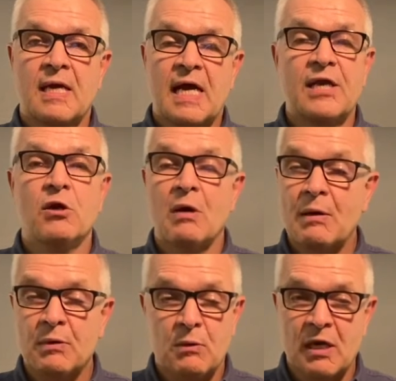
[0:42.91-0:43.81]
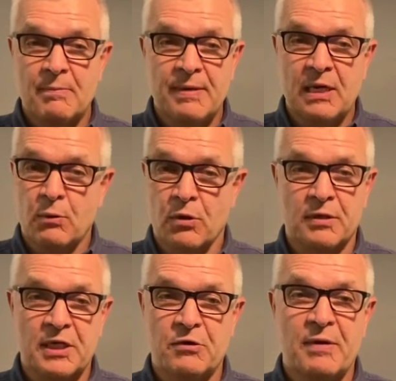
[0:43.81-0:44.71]
I know I wouldn't want to be a
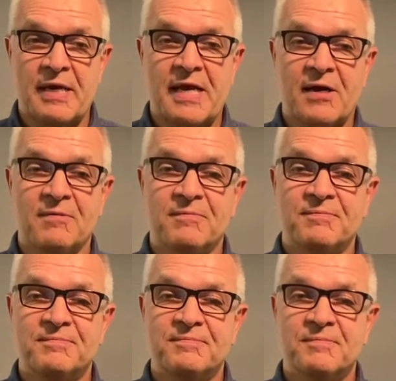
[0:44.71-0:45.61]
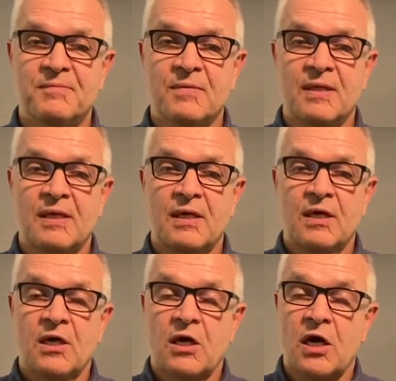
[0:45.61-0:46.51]
world leader right now.
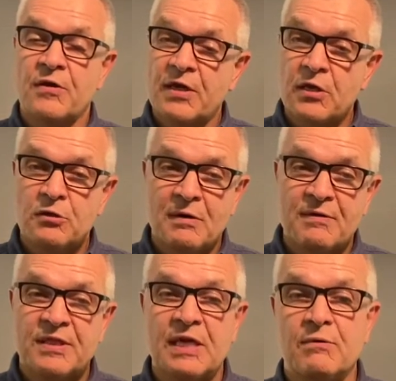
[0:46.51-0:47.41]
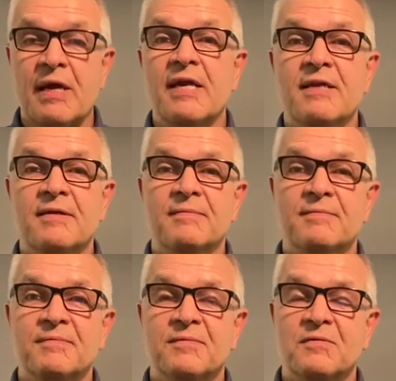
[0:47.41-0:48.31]
Are they going to do everything right?
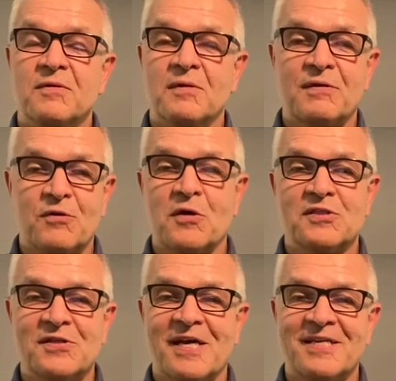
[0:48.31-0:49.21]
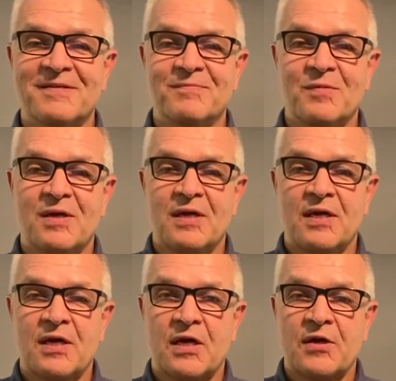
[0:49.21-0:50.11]
Well, of course not.
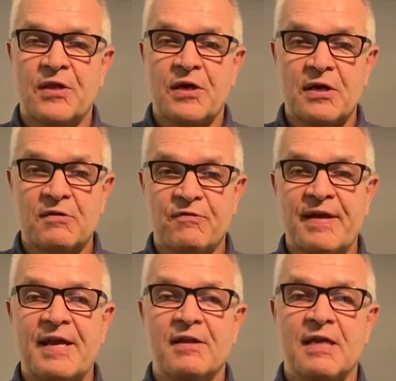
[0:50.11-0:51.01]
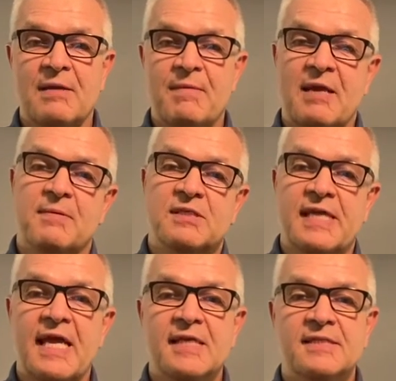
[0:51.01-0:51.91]
Are they going to fail and make
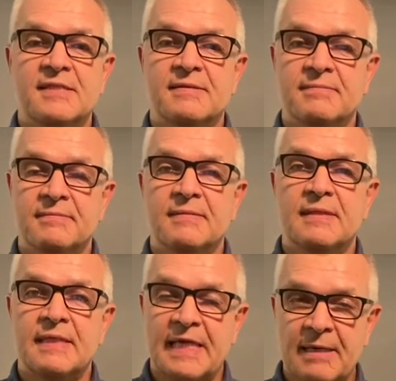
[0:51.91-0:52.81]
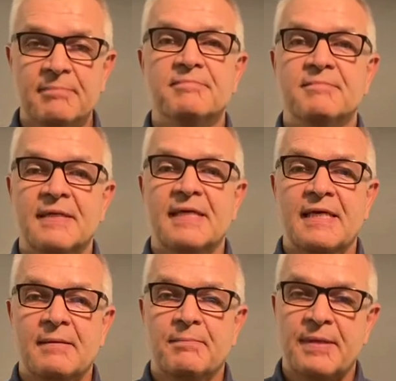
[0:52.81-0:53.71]
mistakes? Yep,
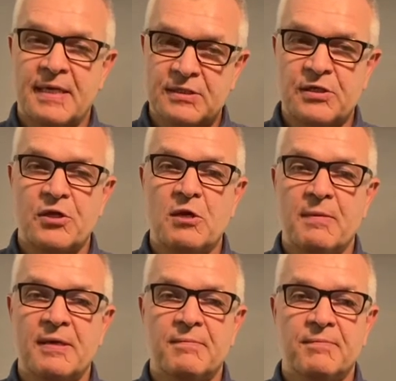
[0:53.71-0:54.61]
because they're human.